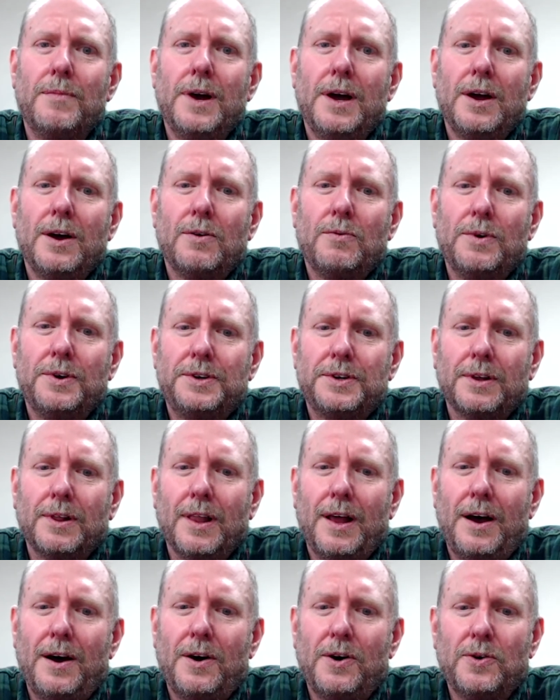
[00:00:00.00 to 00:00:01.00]
which
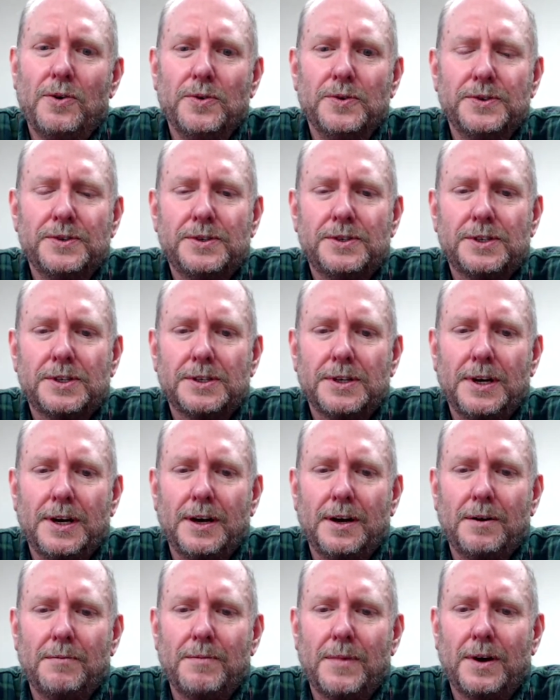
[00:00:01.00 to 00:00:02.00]
allows
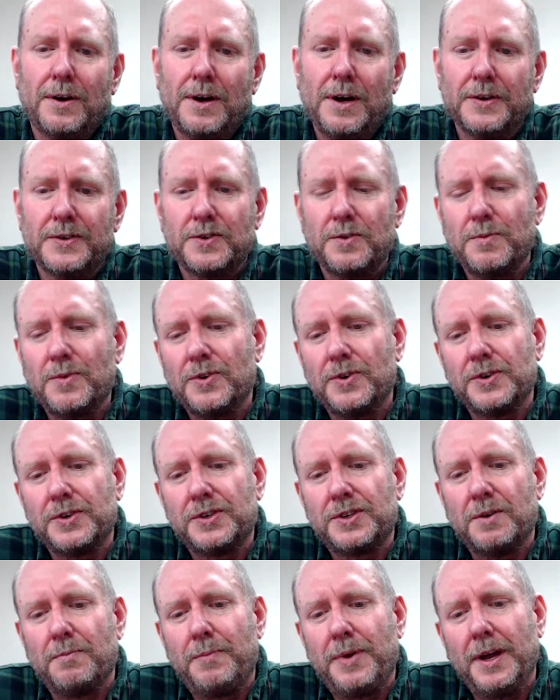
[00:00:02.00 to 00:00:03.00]
our customers
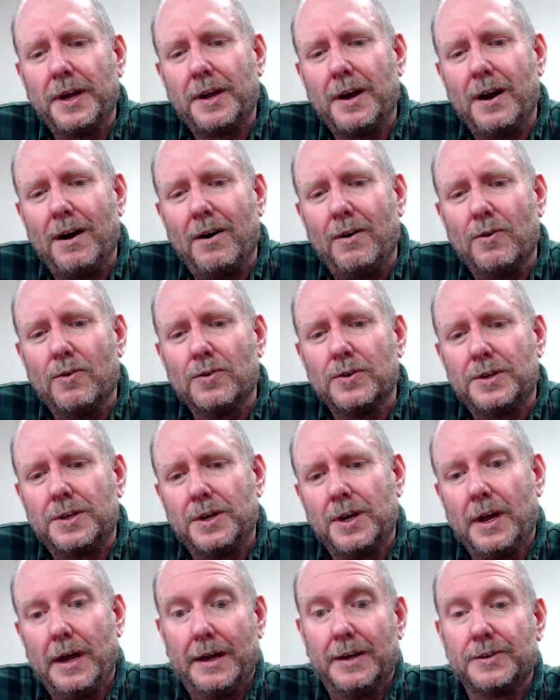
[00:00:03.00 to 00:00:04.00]
to pick out
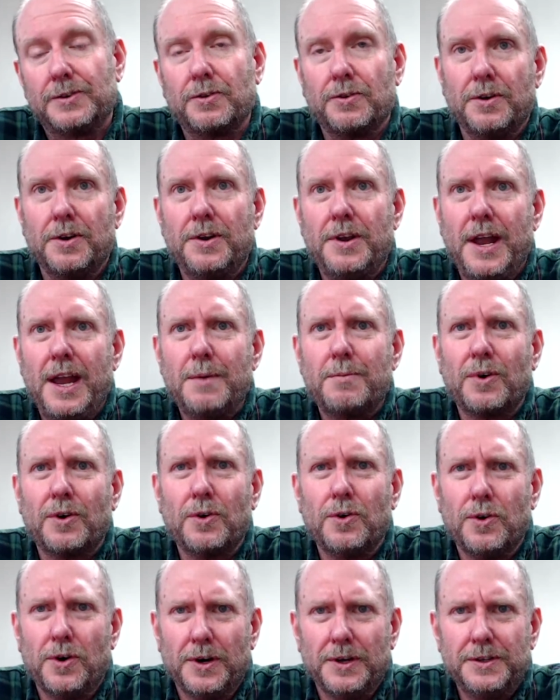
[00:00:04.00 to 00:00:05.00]
certain
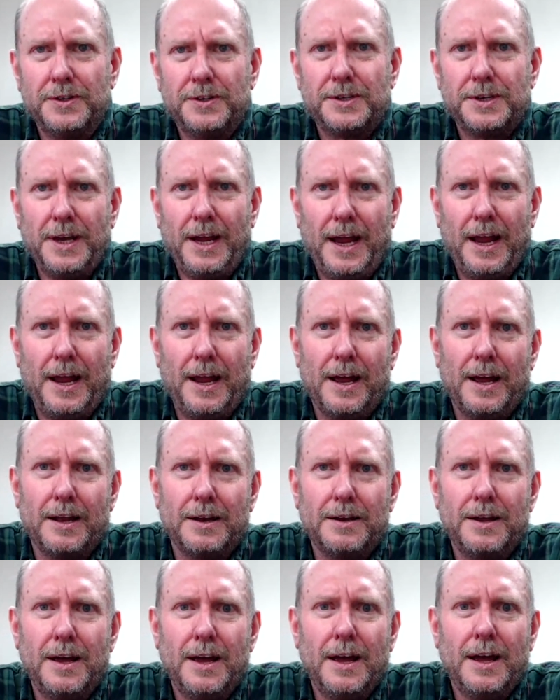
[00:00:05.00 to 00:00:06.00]
neighborhoods,
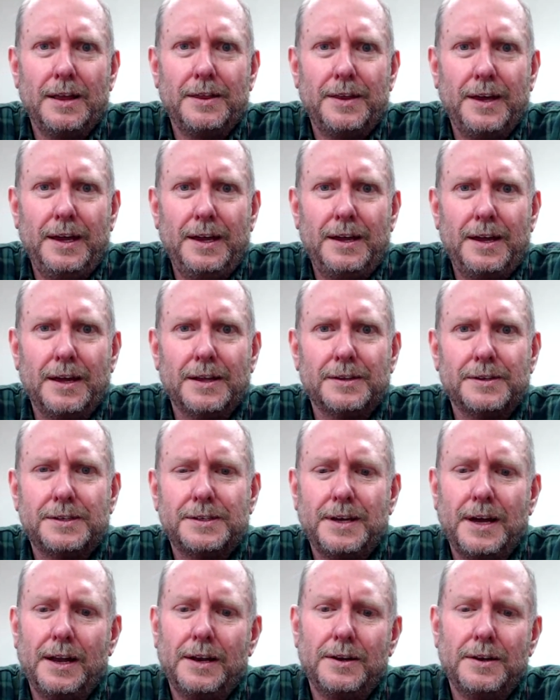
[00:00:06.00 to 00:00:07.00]
and they can
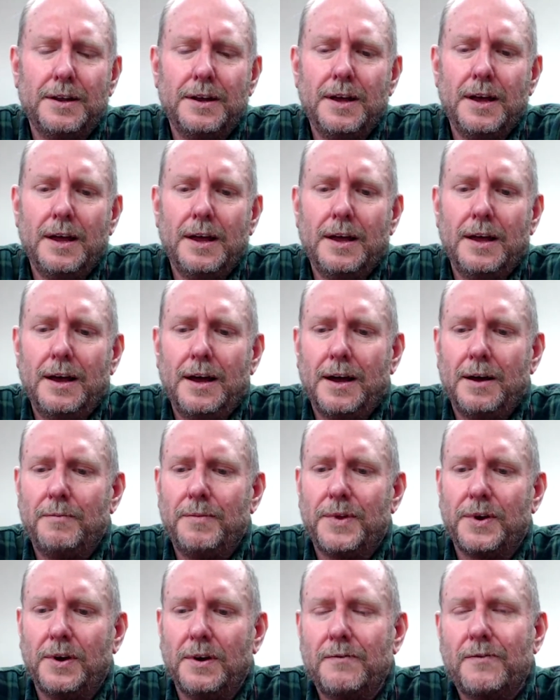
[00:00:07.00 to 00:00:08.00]
send
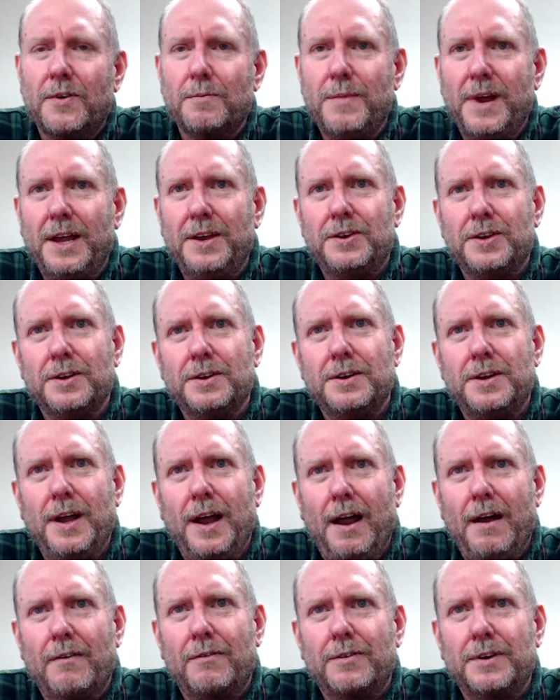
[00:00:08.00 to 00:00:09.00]
their information to
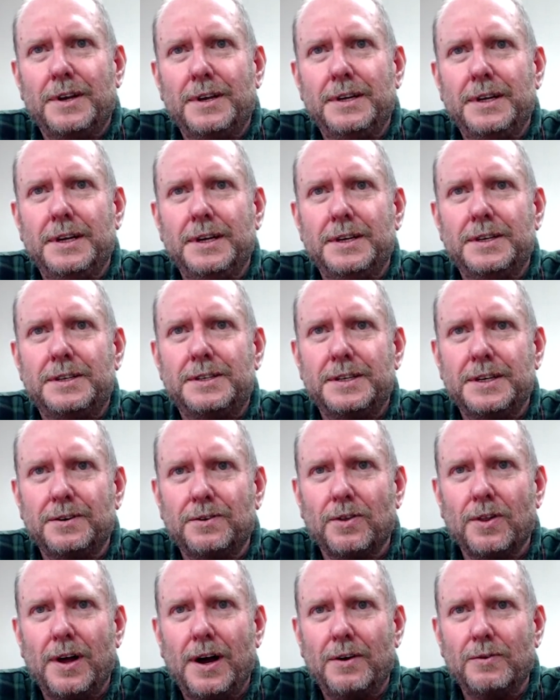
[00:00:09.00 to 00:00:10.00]
every
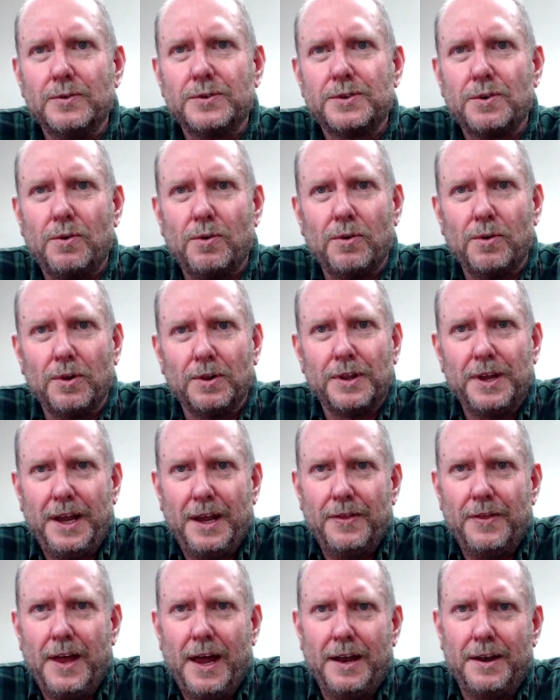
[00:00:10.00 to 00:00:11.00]
single household
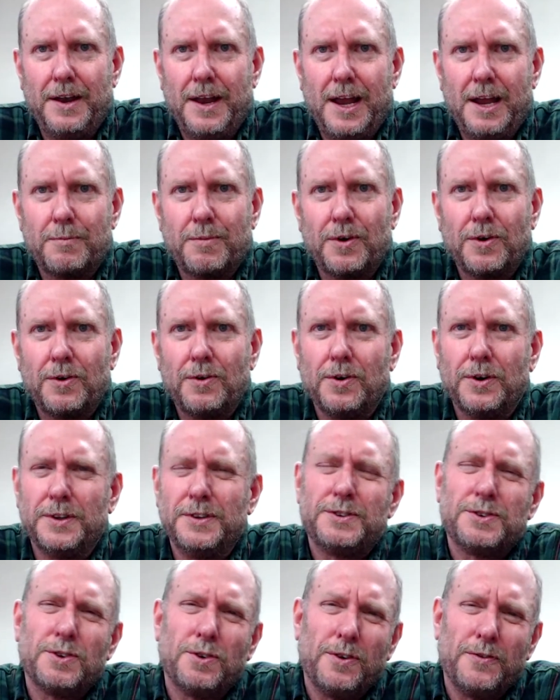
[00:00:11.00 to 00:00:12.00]
in that neighborhood.
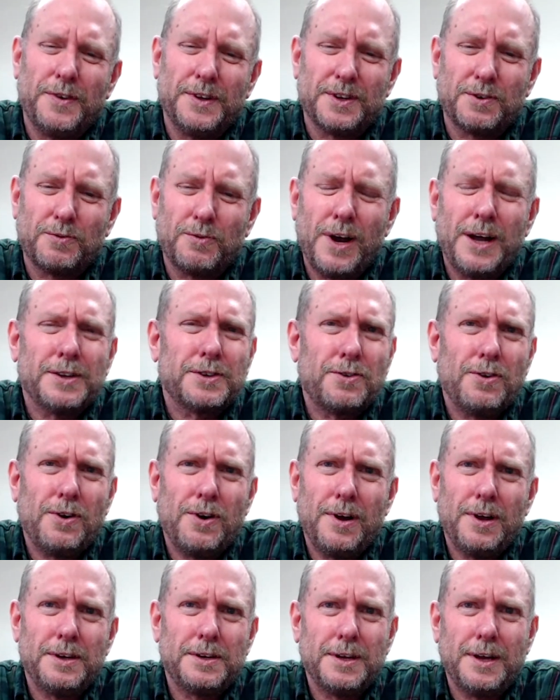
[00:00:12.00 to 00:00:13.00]
So if it's a restaurant